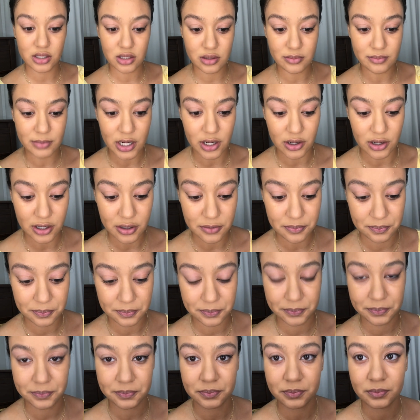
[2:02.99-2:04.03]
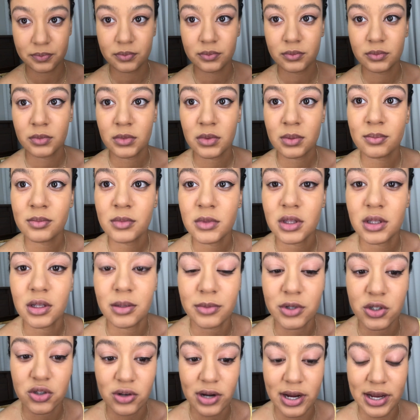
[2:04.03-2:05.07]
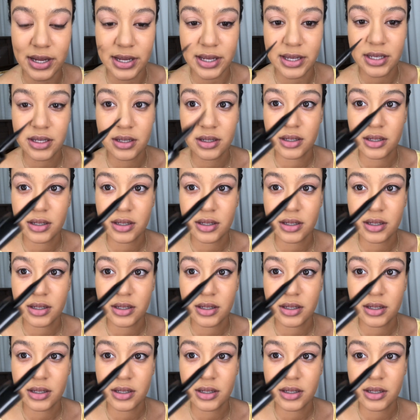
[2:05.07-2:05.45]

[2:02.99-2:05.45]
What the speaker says: the mirror. Let me try